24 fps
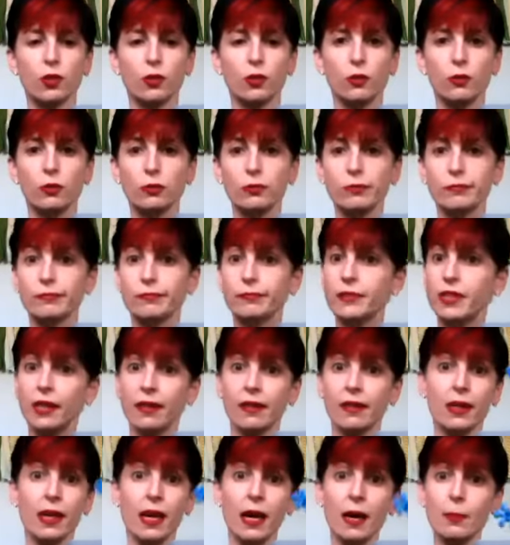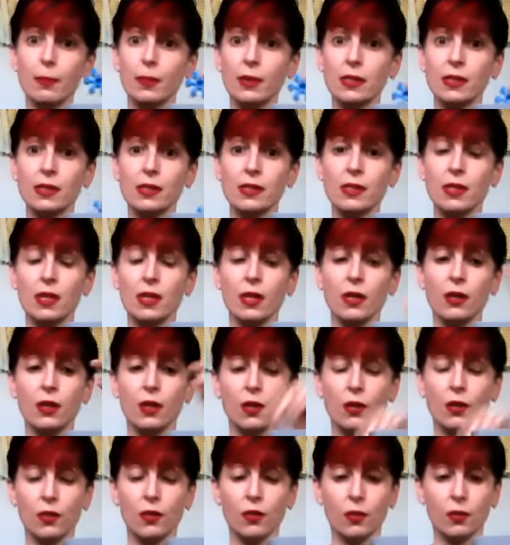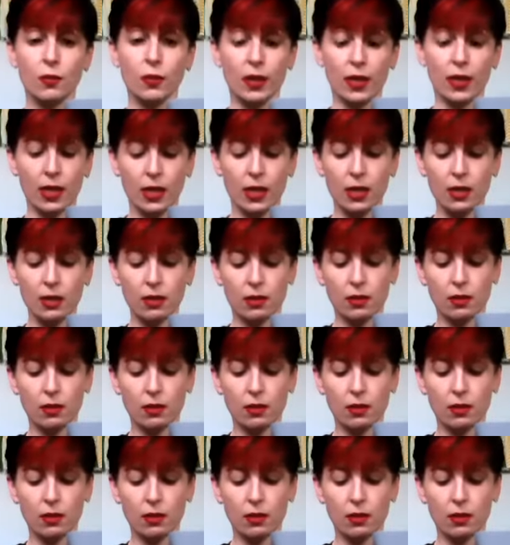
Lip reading: 2, nothing happens. 3,